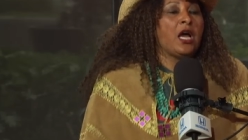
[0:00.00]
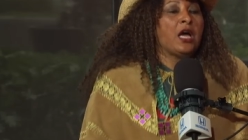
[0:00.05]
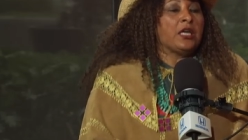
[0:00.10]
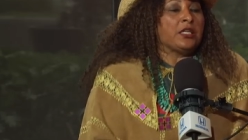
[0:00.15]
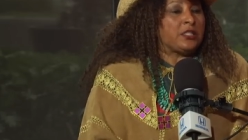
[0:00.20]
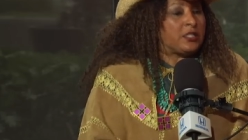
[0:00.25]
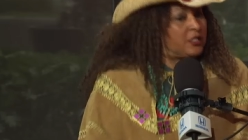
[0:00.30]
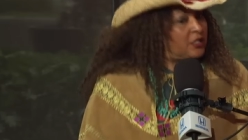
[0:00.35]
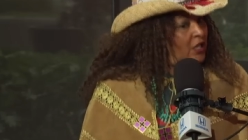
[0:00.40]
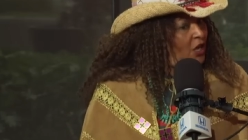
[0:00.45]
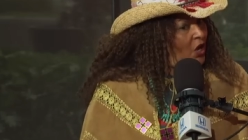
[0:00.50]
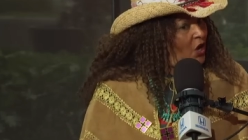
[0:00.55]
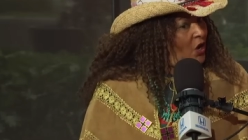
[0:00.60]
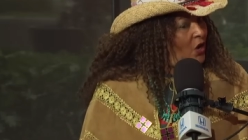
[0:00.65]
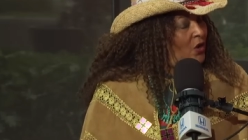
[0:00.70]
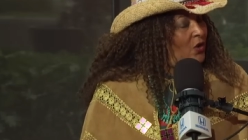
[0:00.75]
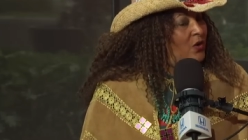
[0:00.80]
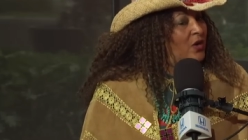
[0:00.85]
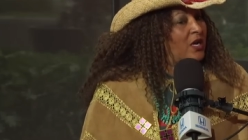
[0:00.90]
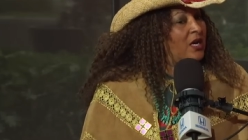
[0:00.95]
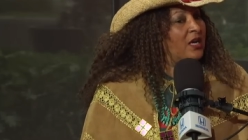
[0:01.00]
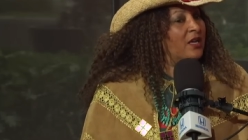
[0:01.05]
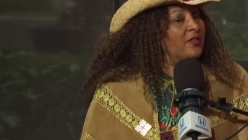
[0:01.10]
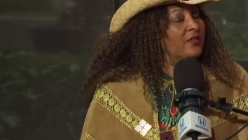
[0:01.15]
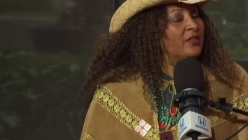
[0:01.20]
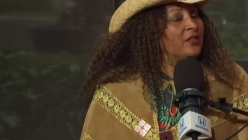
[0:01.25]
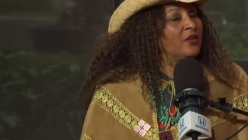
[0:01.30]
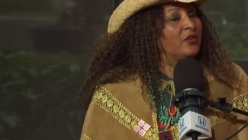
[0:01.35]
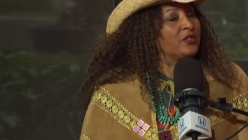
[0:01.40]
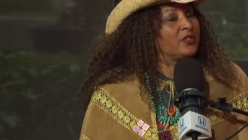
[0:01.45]
so
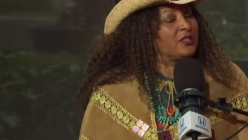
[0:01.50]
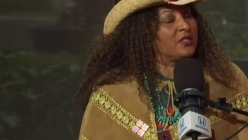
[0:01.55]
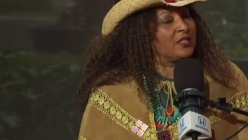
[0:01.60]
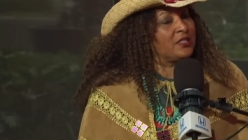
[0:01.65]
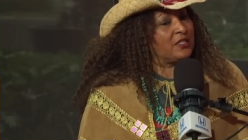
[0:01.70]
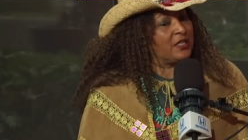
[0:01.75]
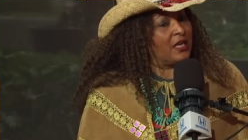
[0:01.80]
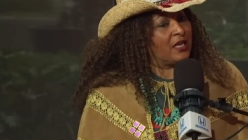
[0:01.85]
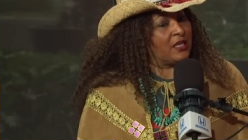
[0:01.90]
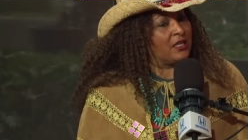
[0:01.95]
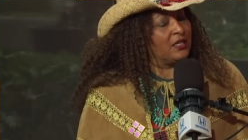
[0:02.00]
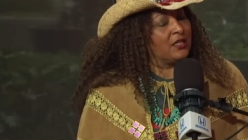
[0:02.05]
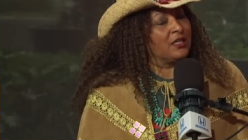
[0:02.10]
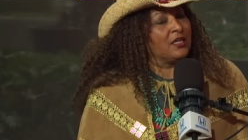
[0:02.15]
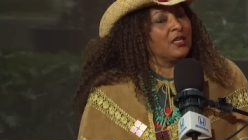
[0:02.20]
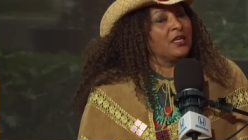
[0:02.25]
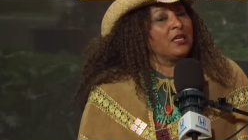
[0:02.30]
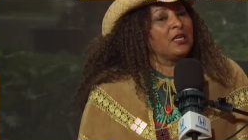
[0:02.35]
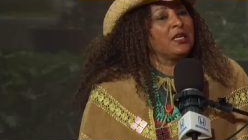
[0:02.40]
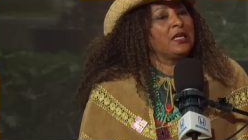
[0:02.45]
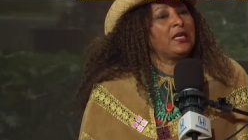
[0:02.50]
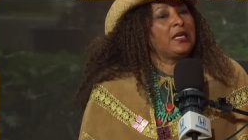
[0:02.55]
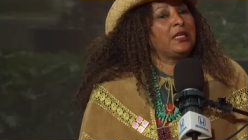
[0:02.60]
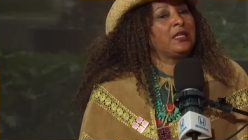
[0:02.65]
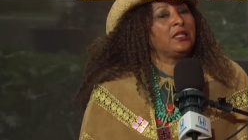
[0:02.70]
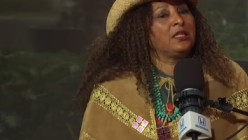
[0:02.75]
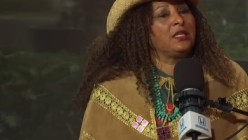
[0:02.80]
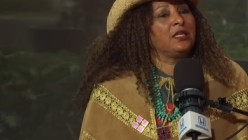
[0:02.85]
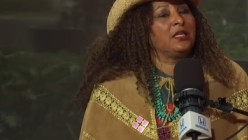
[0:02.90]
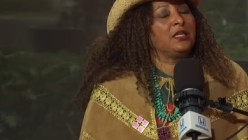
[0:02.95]
those are the second,
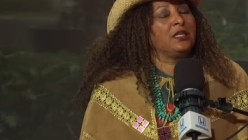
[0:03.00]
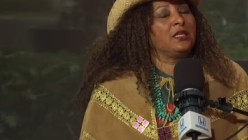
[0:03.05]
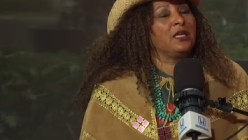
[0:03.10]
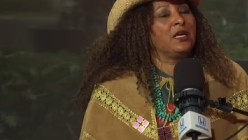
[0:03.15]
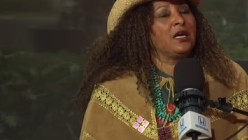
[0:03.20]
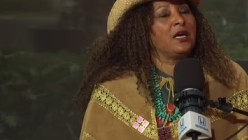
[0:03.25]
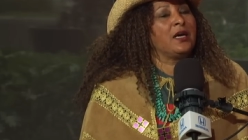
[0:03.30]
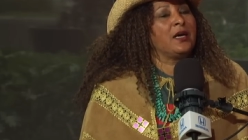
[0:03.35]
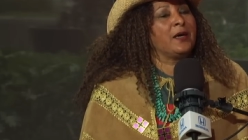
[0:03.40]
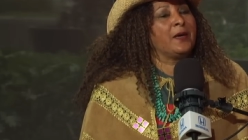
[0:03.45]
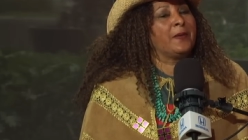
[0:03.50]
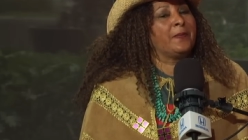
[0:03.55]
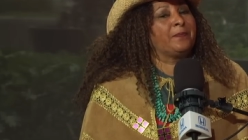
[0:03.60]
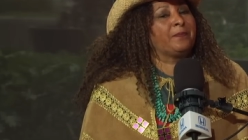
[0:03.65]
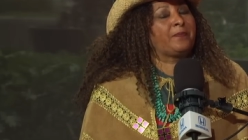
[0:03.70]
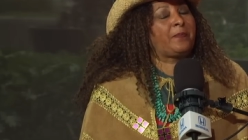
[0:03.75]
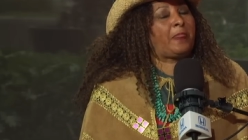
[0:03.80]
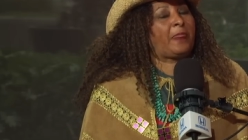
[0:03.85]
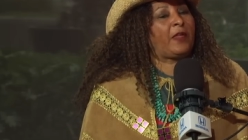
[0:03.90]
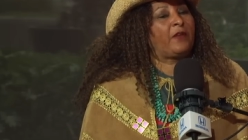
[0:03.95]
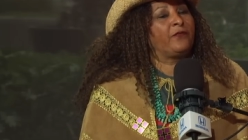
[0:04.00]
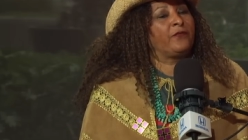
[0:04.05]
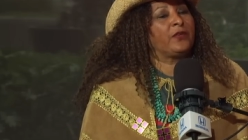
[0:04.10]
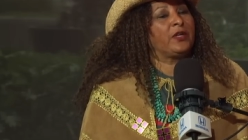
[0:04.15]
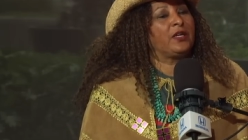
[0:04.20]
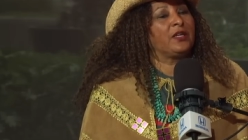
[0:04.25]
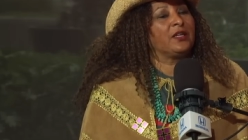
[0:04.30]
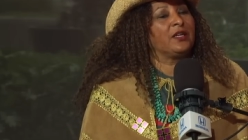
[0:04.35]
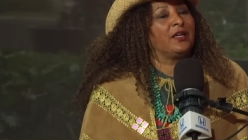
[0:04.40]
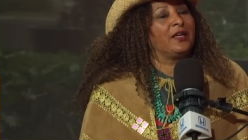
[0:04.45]
and then um,
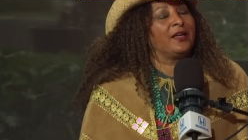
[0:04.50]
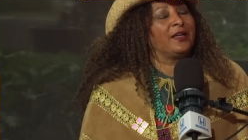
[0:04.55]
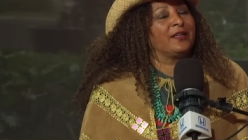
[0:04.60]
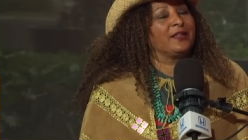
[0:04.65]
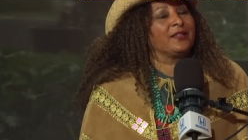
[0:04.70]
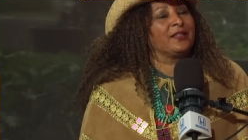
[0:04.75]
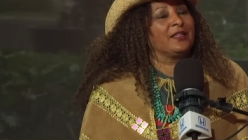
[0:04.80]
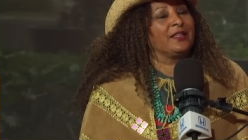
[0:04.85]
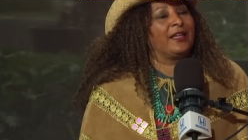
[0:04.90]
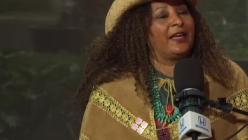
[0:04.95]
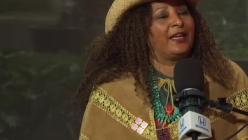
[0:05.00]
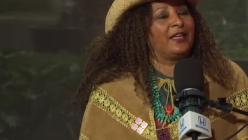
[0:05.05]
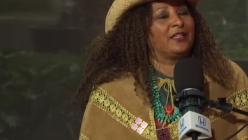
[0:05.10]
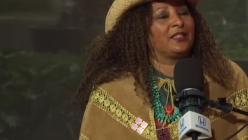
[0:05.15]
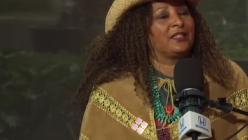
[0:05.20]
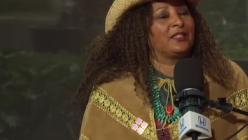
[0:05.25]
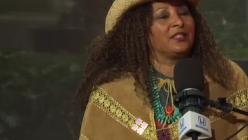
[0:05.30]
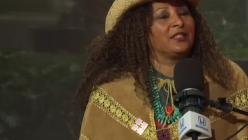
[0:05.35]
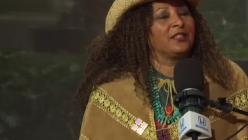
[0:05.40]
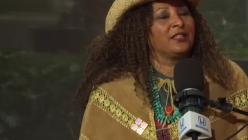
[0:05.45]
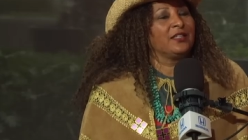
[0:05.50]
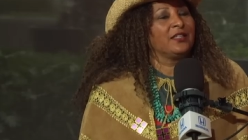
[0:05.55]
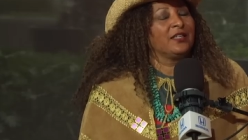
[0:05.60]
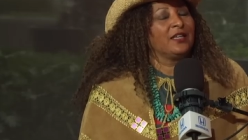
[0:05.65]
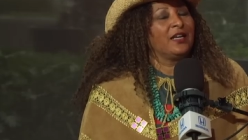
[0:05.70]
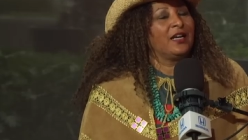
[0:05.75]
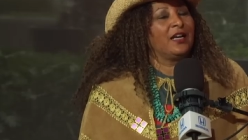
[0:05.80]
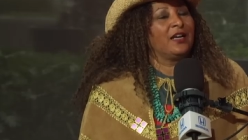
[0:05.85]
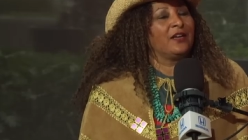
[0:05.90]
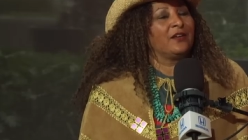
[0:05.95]
uh, the late
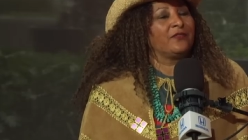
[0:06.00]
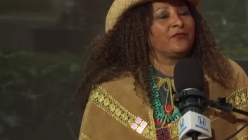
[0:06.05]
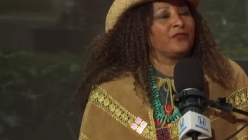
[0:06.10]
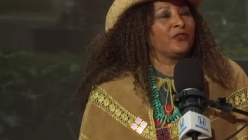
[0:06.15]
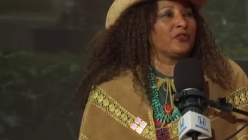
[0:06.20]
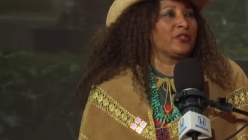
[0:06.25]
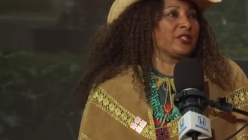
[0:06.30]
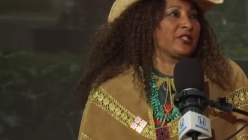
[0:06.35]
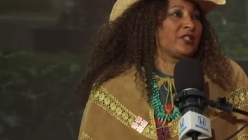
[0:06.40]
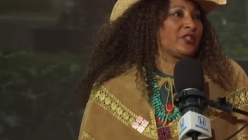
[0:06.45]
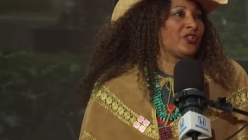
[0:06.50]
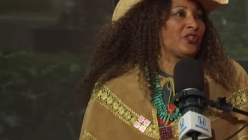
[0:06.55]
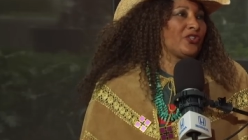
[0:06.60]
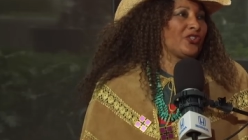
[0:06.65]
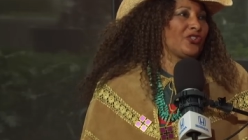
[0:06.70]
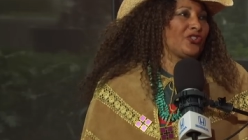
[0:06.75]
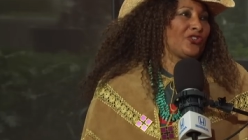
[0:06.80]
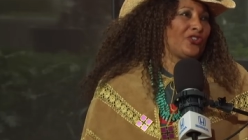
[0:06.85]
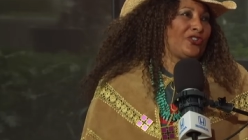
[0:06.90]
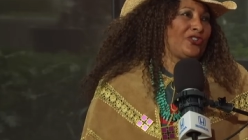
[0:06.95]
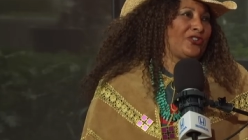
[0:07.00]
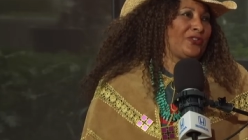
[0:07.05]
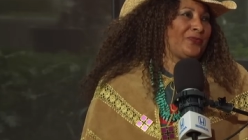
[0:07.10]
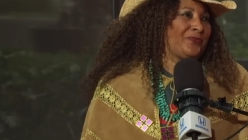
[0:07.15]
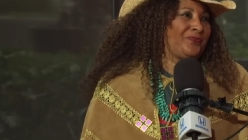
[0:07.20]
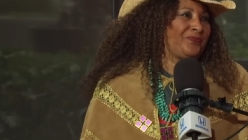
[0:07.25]
uh, Florence Joyner.